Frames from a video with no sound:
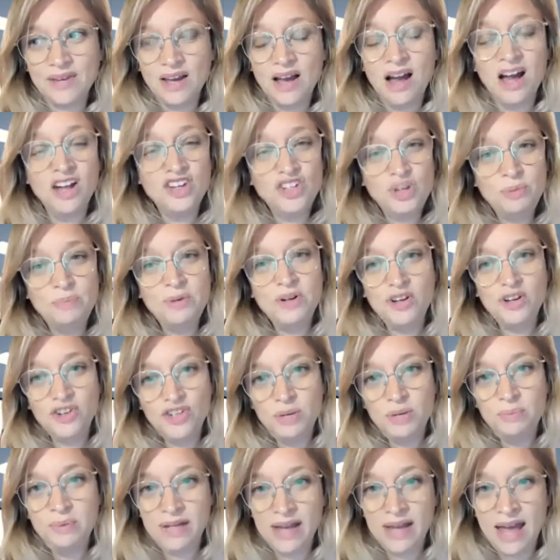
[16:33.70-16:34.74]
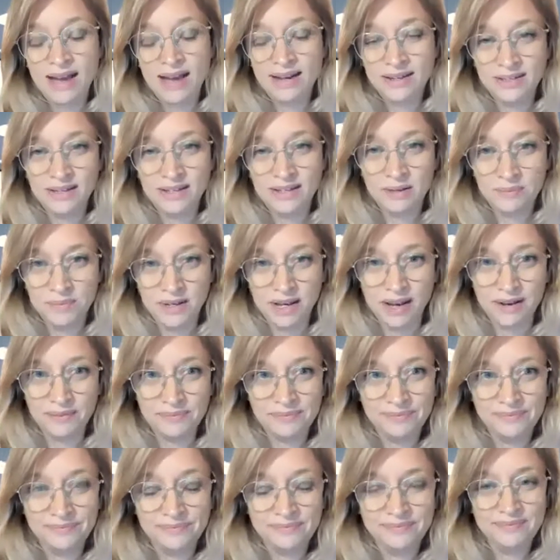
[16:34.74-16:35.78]
entrepreneurship and academia.
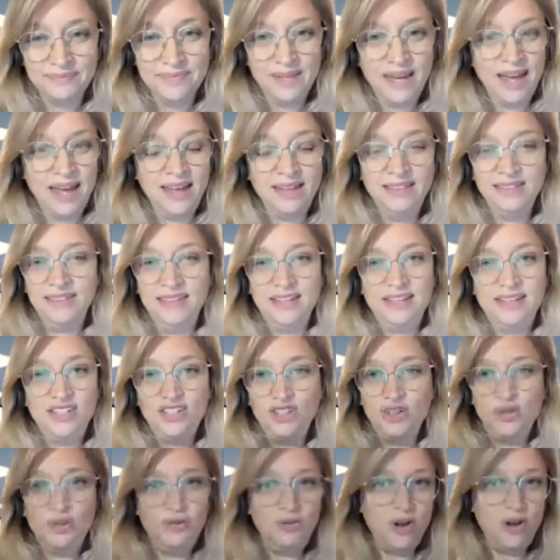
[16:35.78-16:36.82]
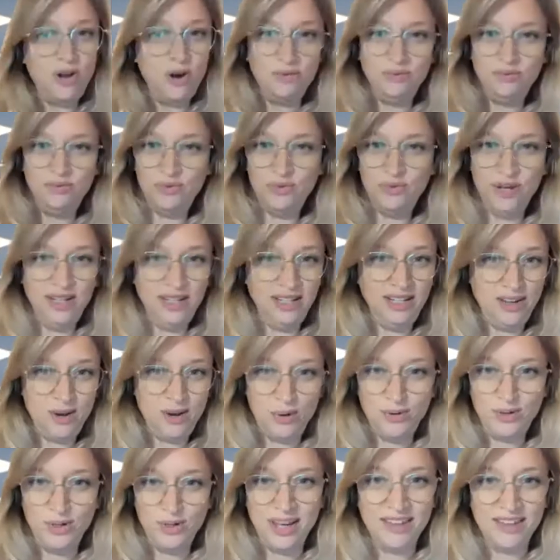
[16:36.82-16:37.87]
And these two don't really
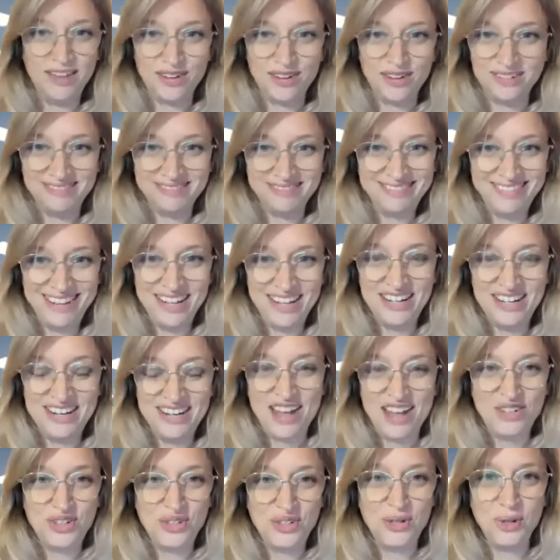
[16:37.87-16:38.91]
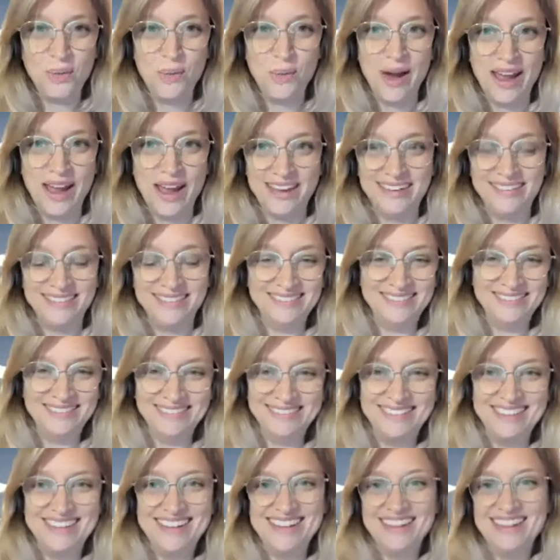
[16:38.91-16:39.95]
go together in a natural way.
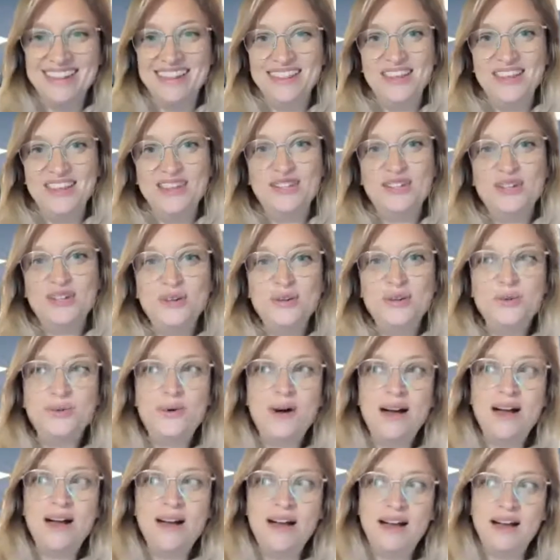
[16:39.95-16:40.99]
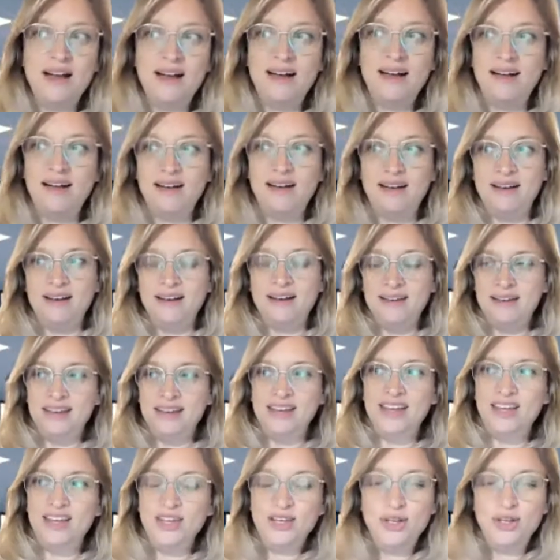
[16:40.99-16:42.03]
These two
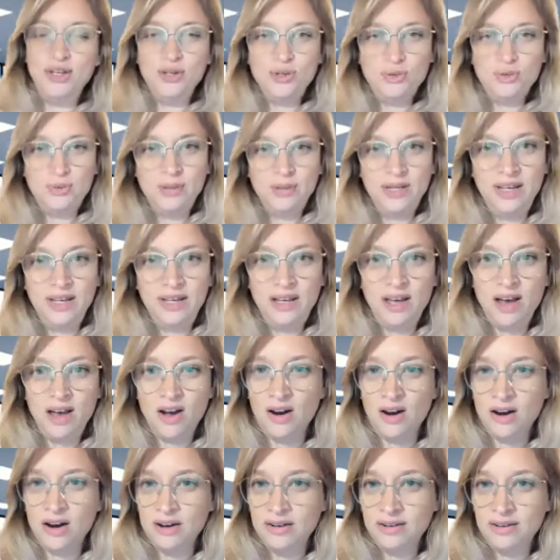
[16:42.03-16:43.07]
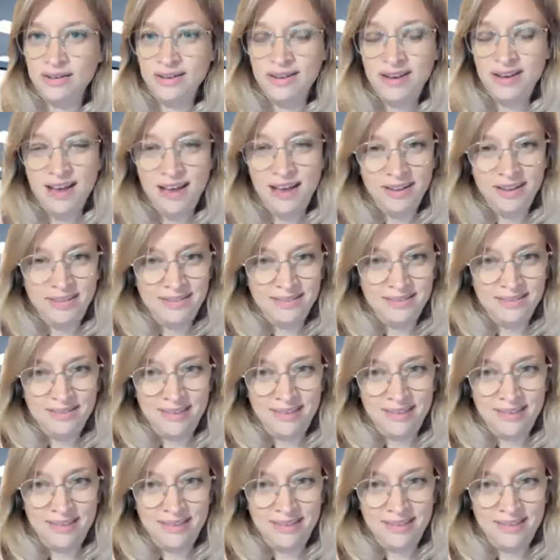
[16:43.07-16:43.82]
usually are not